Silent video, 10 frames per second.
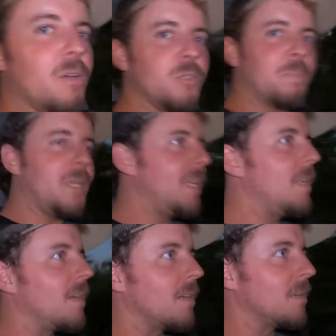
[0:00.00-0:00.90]
slow
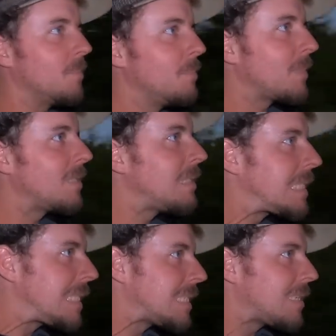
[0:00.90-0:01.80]
speed.
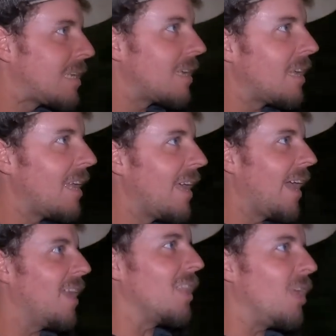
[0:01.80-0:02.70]

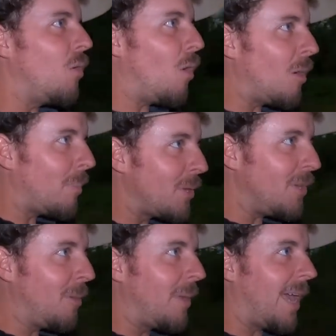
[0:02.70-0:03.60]
at low
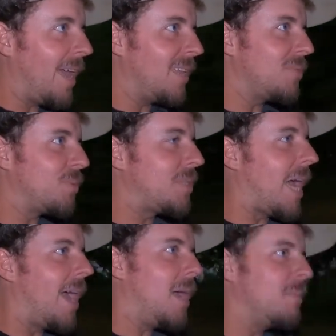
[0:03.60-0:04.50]
RPM, it has
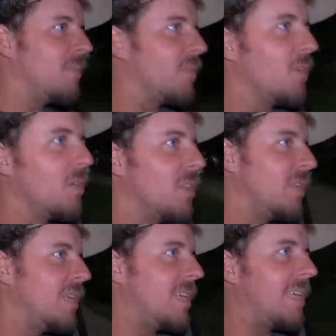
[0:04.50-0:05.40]
time for
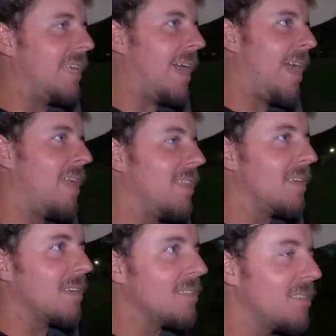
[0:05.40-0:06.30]
the gas,
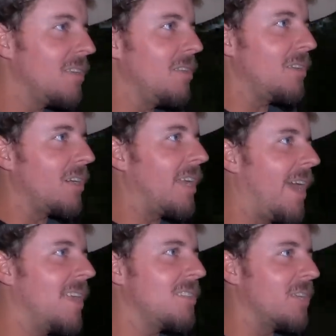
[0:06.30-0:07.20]
the cylinder
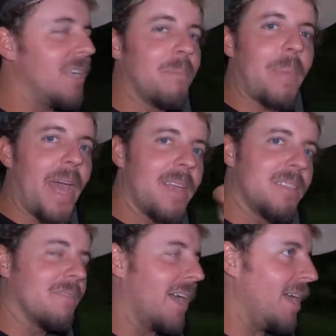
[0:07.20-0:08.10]
gas to get
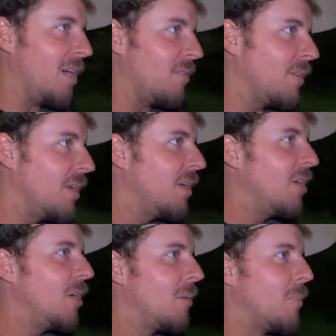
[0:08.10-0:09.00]
past the valve,
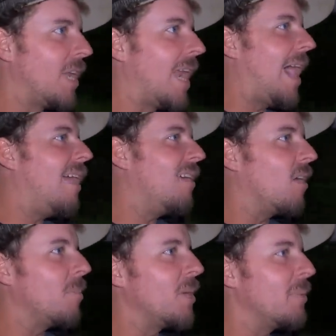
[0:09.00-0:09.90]
but at a
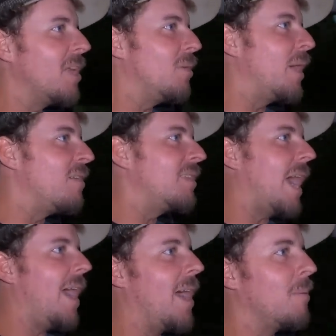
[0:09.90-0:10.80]
higher RPM, it don't have
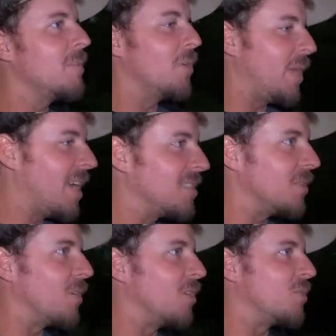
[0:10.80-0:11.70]
time, so it
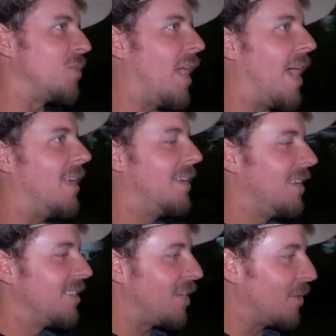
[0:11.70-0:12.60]
actually runs right.
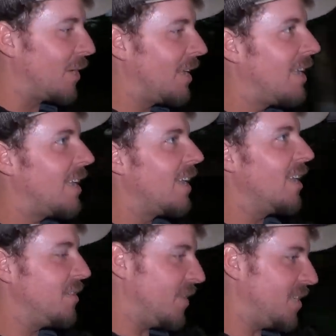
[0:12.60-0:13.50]
So
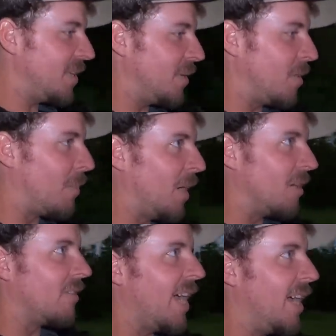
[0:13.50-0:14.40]
it's eventually going to
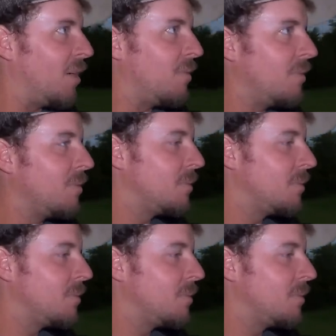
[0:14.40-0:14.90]
burn a valve.